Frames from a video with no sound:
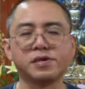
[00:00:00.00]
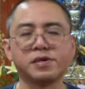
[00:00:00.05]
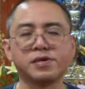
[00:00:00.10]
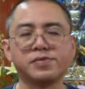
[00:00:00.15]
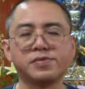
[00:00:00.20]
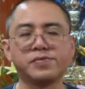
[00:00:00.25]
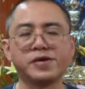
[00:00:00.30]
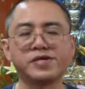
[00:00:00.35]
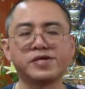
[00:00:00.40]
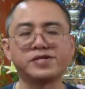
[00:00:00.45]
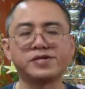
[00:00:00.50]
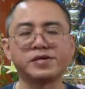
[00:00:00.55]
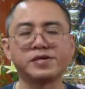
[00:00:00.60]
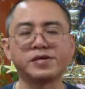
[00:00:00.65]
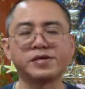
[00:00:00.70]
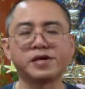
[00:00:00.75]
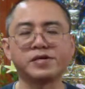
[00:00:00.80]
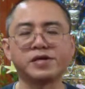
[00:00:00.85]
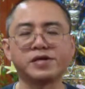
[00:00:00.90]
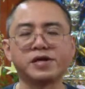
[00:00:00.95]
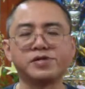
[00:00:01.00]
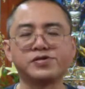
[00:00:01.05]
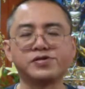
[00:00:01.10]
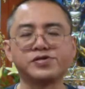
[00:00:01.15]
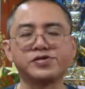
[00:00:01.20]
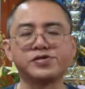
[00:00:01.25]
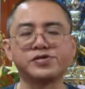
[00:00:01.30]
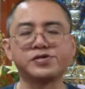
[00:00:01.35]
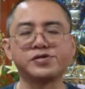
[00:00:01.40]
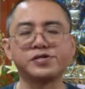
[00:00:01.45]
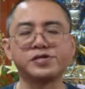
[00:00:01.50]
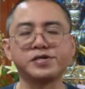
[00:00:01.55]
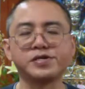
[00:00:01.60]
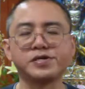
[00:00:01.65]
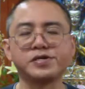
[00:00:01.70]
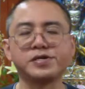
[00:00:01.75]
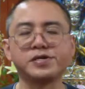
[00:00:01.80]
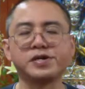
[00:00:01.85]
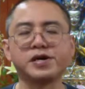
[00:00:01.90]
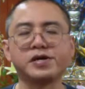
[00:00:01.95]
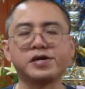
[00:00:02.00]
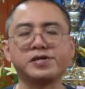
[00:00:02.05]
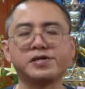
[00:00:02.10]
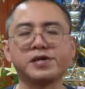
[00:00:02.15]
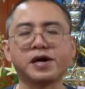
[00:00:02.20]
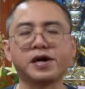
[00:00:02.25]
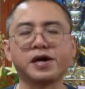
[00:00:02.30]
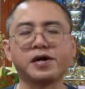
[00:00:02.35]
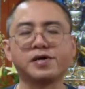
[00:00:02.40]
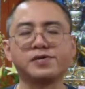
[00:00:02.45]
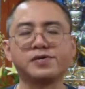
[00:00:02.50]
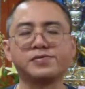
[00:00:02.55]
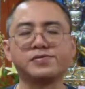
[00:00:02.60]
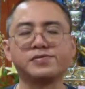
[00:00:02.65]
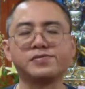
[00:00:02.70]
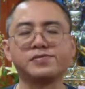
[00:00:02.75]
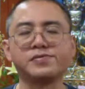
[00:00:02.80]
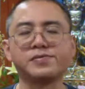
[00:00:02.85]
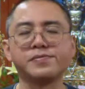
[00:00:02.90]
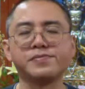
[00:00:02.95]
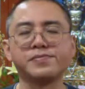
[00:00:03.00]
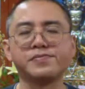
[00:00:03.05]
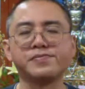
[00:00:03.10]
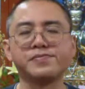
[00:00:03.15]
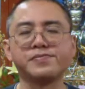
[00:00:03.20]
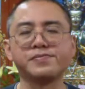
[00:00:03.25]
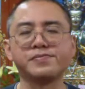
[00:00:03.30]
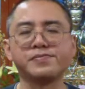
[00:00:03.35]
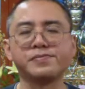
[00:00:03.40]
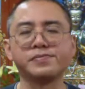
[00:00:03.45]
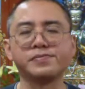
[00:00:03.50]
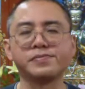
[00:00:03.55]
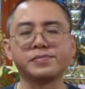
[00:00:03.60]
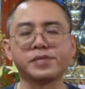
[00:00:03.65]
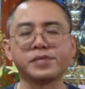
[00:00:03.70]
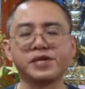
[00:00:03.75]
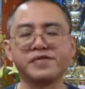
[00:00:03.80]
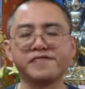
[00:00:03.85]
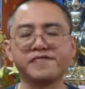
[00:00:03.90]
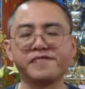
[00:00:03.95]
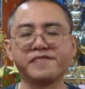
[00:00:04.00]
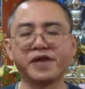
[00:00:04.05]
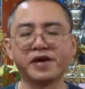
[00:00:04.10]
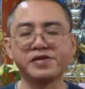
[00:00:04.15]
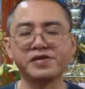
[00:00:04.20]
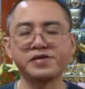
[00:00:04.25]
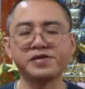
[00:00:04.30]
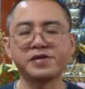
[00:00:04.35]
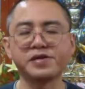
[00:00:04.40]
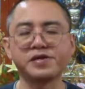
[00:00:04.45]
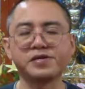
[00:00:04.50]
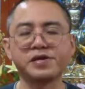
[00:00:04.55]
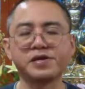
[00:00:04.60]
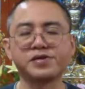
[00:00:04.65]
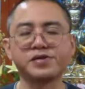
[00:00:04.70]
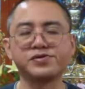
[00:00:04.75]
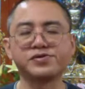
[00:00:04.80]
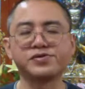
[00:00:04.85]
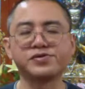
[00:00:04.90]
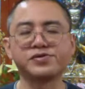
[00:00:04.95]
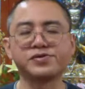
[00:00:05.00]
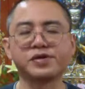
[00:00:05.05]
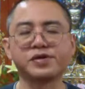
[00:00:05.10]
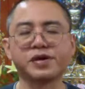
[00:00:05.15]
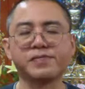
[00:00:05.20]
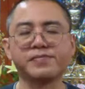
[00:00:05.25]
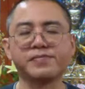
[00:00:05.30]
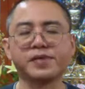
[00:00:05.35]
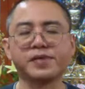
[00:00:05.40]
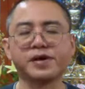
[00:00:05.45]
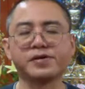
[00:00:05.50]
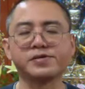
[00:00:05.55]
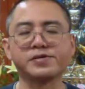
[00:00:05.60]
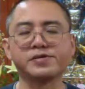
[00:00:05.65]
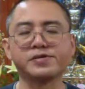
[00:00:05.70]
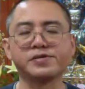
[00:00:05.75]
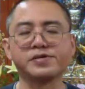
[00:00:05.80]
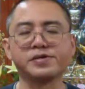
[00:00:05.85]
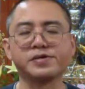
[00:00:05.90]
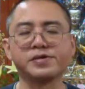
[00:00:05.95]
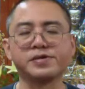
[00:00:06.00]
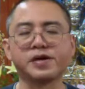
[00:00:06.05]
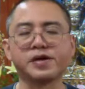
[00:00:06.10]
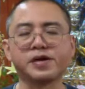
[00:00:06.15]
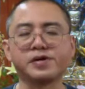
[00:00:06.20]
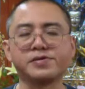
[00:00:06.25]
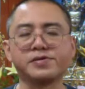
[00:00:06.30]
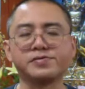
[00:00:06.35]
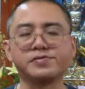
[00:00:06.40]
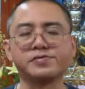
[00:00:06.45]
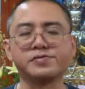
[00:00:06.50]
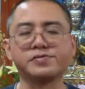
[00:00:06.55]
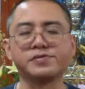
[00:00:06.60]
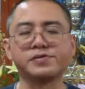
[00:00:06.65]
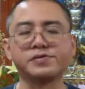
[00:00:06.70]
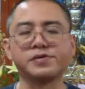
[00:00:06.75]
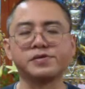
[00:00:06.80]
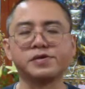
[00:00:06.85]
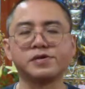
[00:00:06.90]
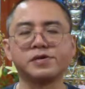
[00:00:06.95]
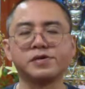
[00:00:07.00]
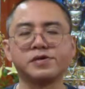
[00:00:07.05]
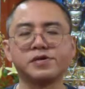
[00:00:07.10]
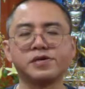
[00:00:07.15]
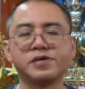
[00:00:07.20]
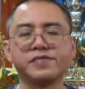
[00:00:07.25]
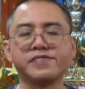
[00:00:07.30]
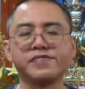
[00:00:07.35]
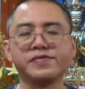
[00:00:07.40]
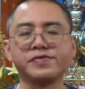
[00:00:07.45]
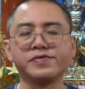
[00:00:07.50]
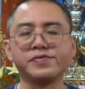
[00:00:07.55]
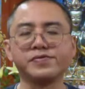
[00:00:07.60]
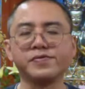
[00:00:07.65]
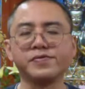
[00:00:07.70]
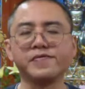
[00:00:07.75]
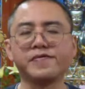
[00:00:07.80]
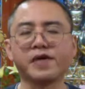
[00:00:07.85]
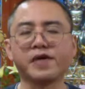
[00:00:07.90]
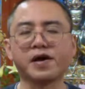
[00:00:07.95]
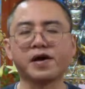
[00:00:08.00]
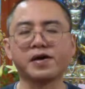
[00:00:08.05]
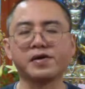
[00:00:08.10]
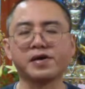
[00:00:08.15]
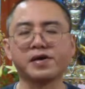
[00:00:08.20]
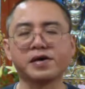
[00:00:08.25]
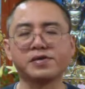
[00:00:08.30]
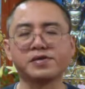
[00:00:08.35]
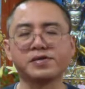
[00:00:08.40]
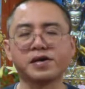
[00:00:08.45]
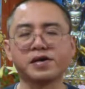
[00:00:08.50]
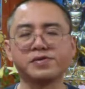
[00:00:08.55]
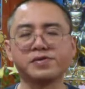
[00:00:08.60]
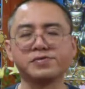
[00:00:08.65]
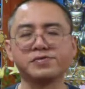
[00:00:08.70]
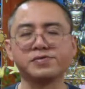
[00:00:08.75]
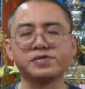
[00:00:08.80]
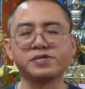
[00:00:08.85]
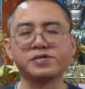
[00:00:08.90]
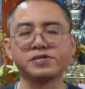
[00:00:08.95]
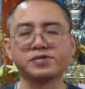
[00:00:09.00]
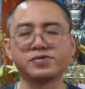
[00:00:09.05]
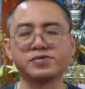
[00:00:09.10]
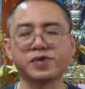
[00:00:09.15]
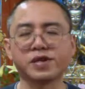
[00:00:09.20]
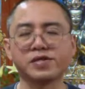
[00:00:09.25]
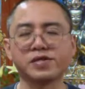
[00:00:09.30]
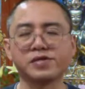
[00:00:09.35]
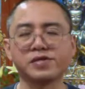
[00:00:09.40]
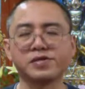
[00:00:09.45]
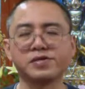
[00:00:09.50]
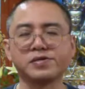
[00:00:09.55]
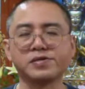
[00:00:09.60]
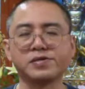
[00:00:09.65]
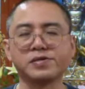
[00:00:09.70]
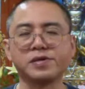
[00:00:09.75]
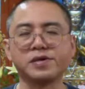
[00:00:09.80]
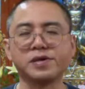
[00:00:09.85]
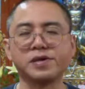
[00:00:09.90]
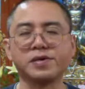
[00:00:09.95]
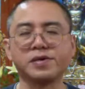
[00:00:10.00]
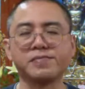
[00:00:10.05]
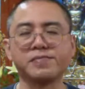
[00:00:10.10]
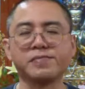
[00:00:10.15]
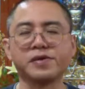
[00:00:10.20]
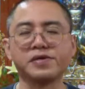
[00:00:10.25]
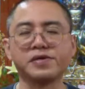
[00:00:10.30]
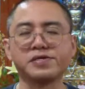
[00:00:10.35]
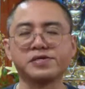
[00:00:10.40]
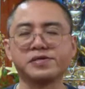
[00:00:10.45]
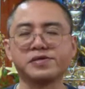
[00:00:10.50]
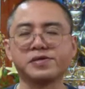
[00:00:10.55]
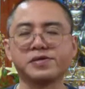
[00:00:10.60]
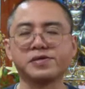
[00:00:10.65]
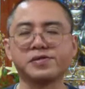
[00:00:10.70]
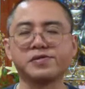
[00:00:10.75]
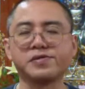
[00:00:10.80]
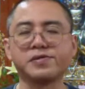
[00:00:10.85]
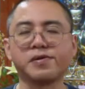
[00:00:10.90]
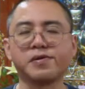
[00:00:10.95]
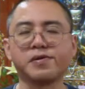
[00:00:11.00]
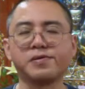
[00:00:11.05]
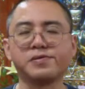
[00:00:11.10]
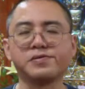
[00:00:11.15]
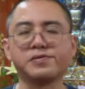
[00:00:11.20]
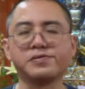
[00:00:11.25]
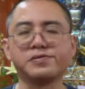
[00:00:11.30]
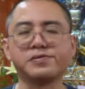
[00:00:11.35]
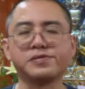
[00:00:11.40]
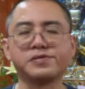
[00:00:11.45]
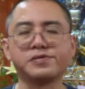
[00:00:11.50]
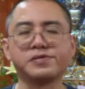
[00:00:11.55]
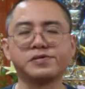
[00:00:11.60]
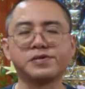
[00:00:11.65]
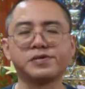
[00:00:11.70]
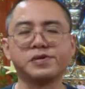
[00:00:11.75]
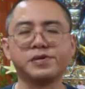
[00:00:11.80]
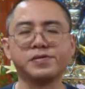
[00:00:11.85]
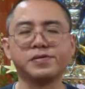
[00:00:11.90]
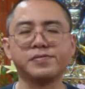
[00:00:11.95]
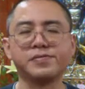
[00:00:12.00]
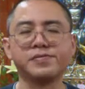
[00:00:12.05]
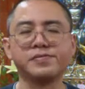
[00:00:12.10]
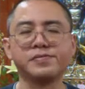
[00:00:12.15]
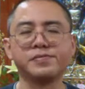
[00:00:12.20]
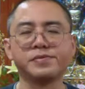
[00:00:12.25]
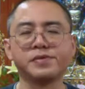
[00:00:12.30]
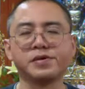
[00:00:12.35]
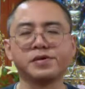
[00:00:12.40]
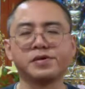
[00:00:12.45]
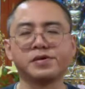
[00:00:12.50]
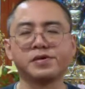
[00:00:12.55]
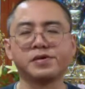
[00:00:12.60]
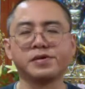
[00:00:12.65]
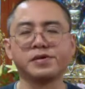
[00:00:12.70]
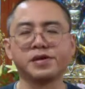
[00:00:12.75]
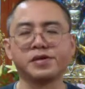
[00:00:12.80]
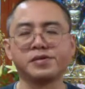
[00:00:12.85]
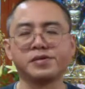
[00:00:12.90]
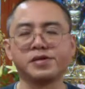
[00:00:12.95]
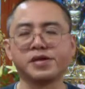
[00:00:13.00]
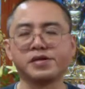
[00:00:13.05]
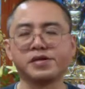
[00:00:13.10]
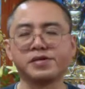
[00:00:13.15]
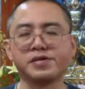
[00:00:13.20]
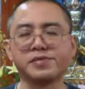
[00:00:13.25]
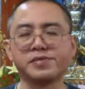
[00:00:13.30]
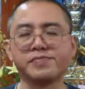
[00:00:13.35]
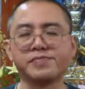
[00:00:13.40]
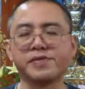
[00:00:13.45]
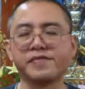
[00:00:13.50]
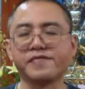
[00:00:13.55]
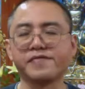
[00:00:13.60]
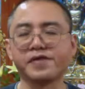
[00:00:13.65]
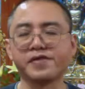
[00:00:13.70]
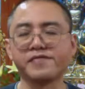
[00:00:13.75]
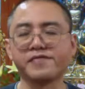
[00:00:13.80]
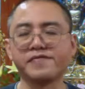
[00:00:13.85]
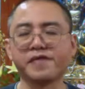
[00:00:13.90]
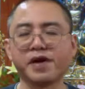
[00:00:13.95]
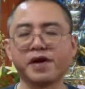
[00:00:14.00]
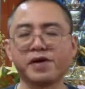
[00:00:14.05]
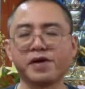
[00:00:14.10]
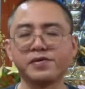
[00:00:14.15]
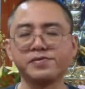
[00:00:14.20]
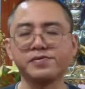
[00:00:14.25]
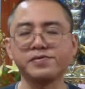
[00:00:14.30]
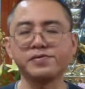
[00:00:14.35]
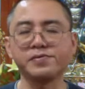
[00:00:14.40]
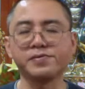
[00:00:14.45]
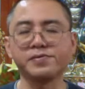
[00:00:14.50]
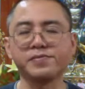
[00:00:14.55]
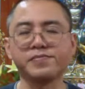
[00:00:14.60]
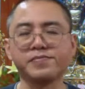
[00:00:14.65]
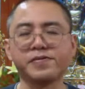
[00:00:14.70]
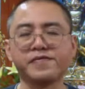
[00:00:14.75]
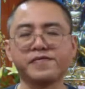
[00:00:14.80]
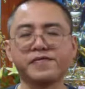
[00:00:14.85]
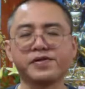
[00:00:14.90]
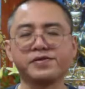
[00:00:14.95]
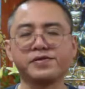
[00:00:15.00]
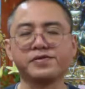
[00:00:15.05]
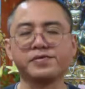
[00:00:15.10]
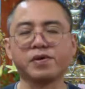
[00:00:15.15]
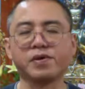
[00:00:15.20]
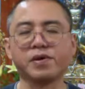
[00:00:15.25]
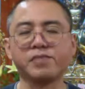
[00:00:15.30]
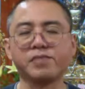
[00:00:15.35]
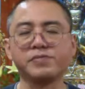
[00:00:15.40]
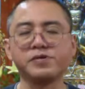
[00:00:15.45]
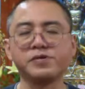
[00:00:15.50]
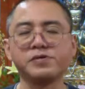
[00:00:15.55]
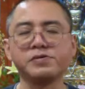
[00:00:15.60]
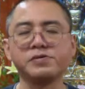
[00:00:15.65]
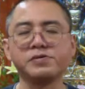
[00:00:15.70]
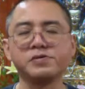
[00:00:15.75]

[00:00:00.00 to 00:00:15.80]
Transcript: Resting attention here and now, inviting our attention to come back here and now. If we do find ourselves distracted by certain thoughts, and that is perfectly fine, perfectly normal.